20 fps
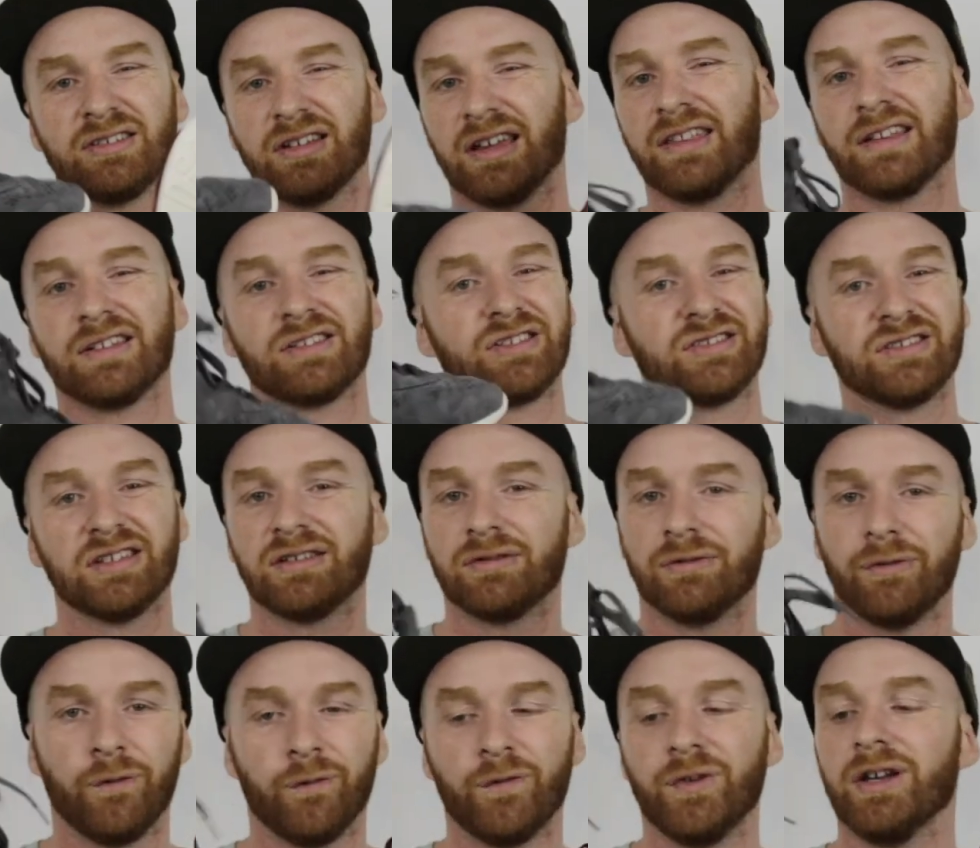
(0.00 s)
it just
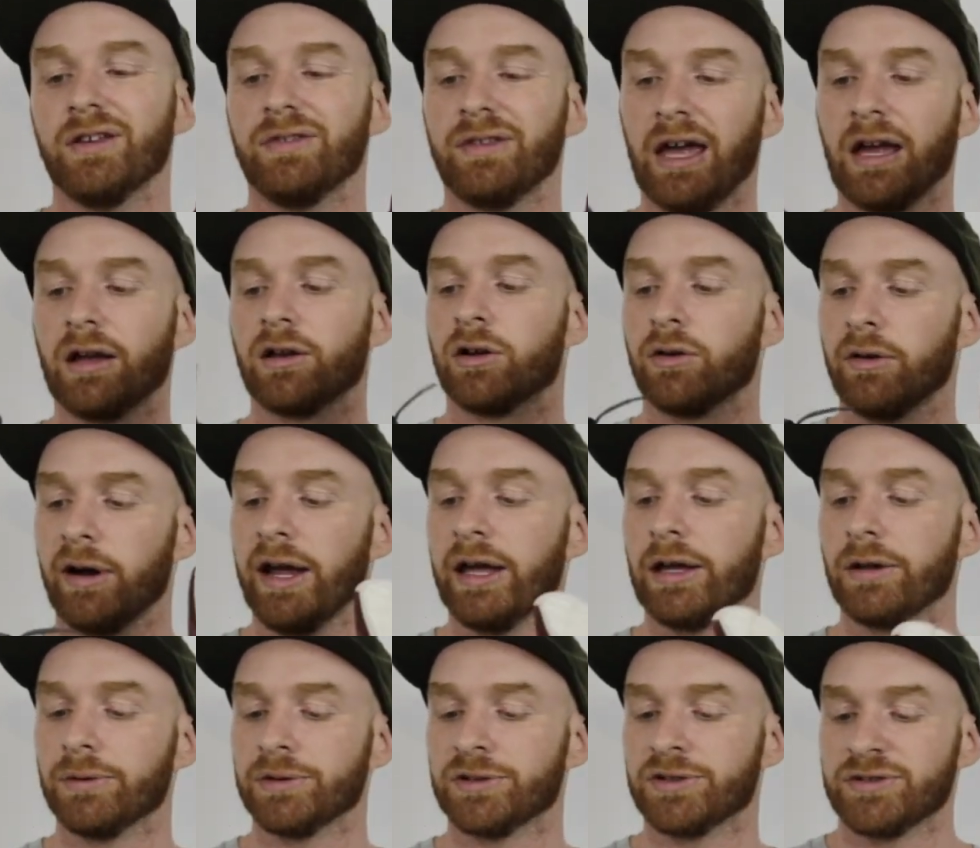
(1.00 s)
didn't fit that
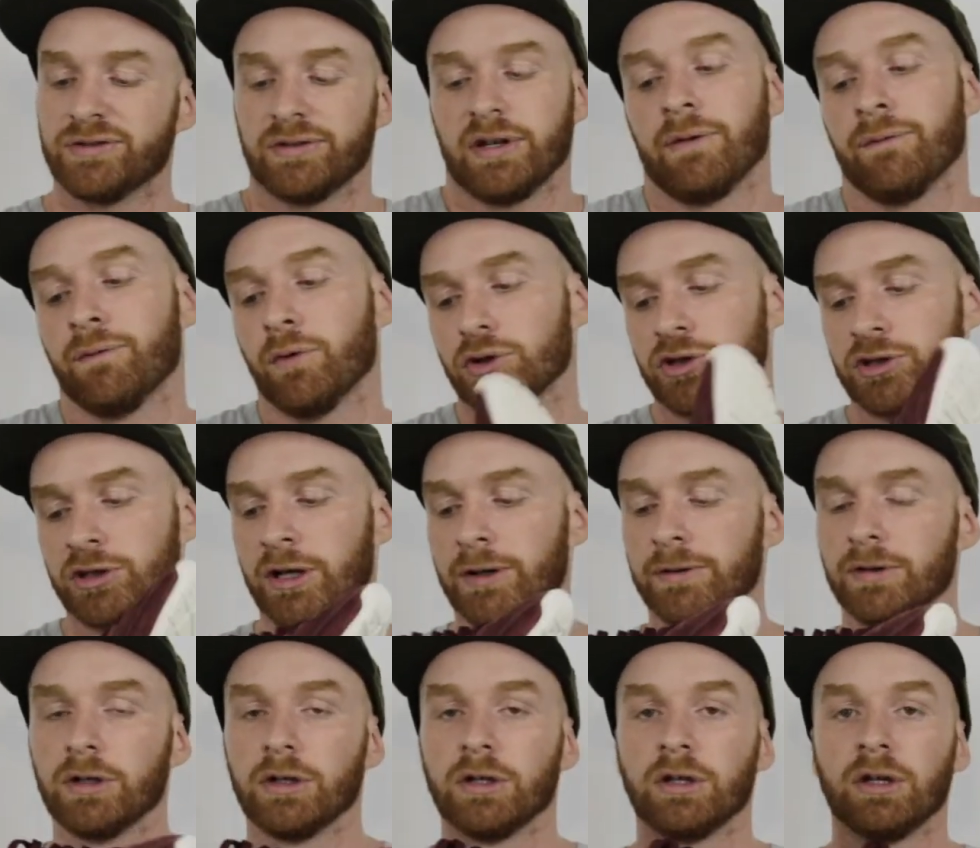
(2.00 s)
great, which is unfortunate.